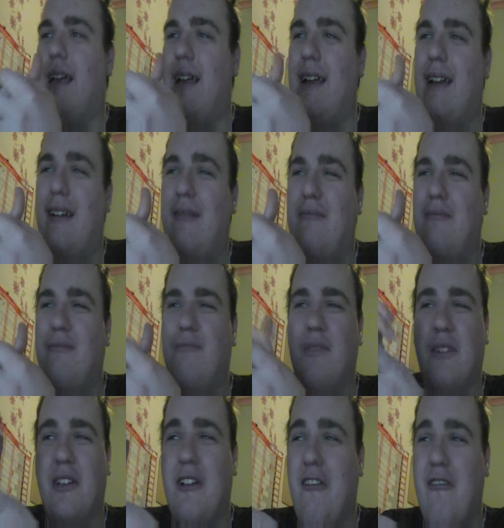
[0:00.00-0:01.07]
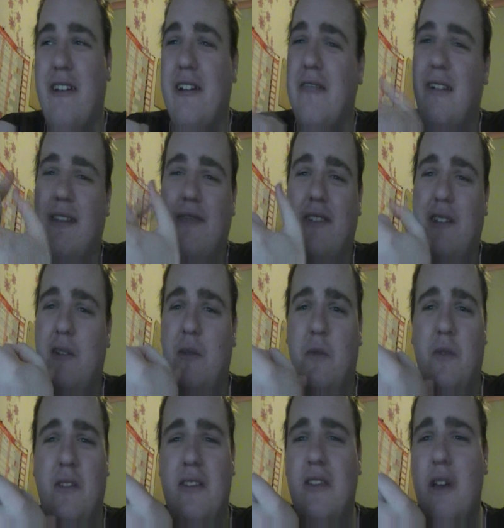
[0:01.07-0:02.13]
But the
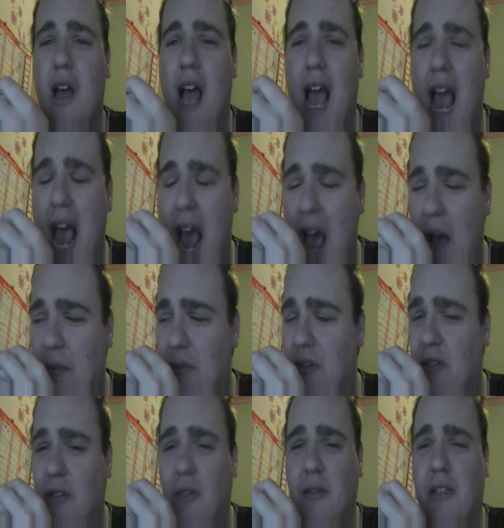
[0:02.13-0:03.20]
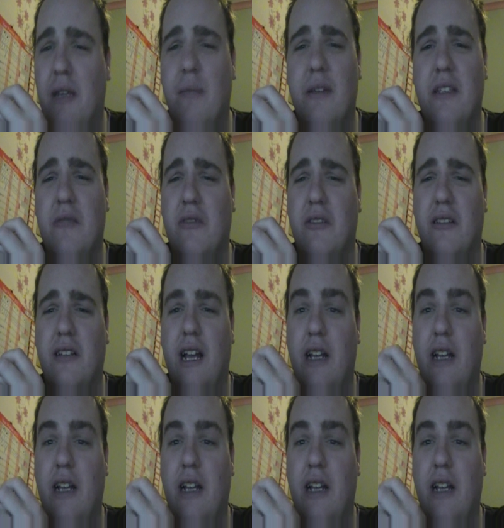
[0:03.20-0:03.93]
choreographing was absolutely abysmal.